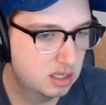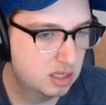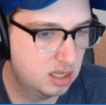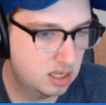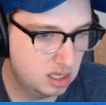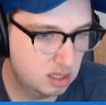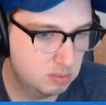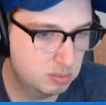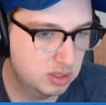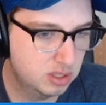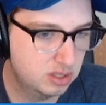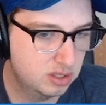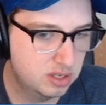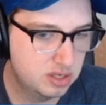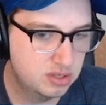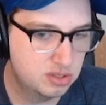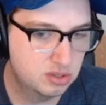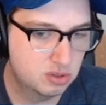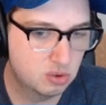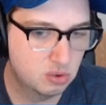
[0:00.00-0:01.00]
Key
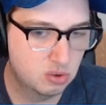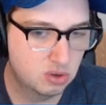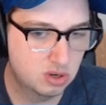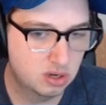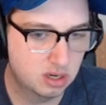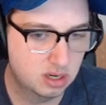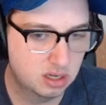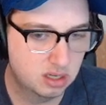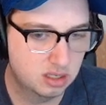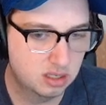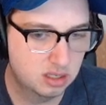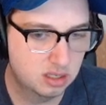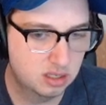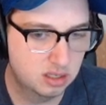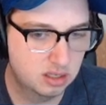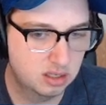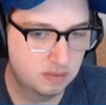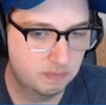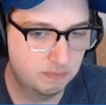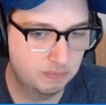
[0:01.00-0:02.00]
ability score,
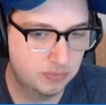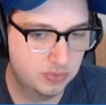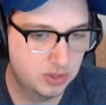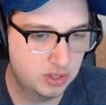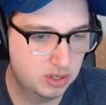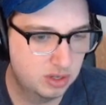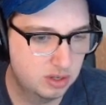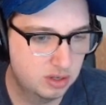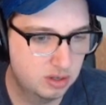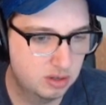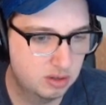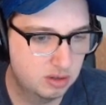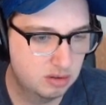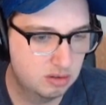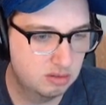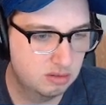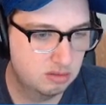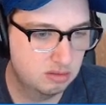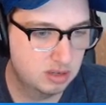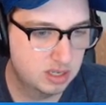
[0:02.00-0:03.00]

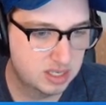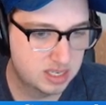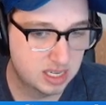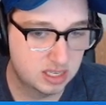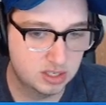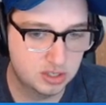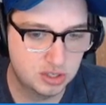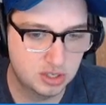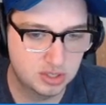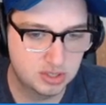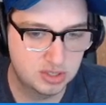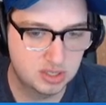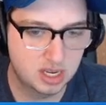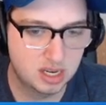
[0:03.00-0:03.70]
intelligence.